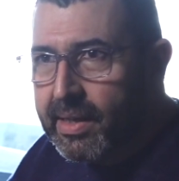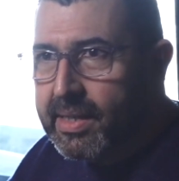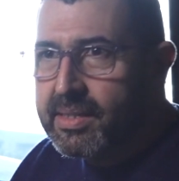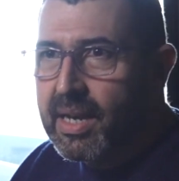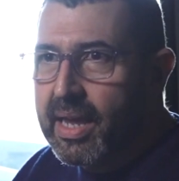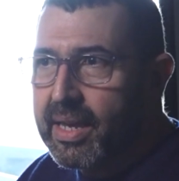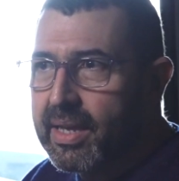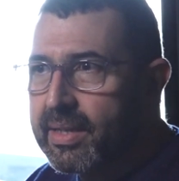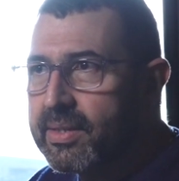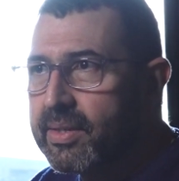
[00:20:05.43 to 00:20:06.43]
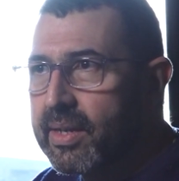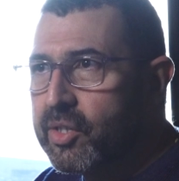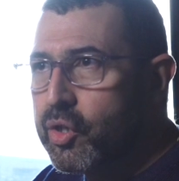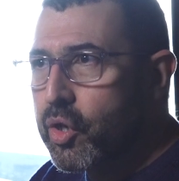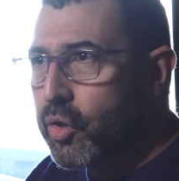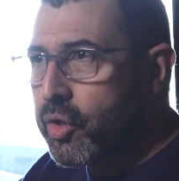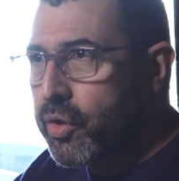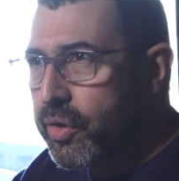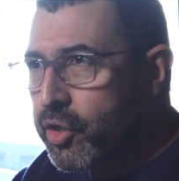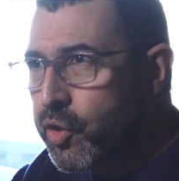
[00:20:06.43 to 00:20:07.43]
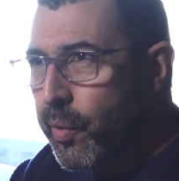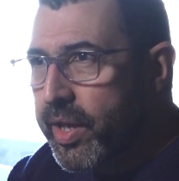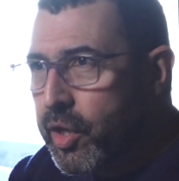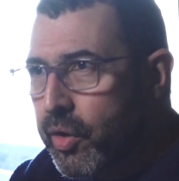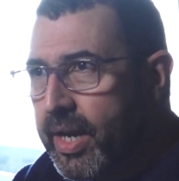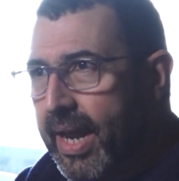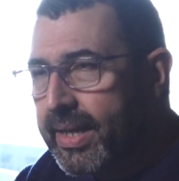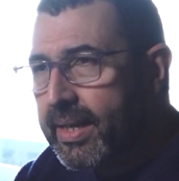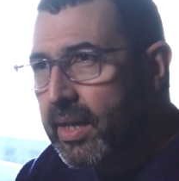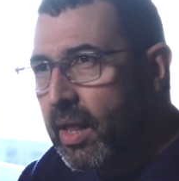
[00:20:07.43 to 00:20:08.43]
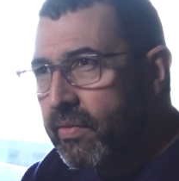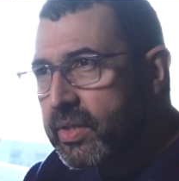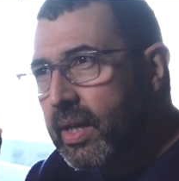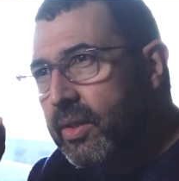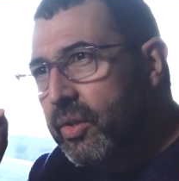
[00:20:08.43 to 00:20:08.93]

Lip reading: It's like it's you're enjoying, you're connecting, and all of a sudden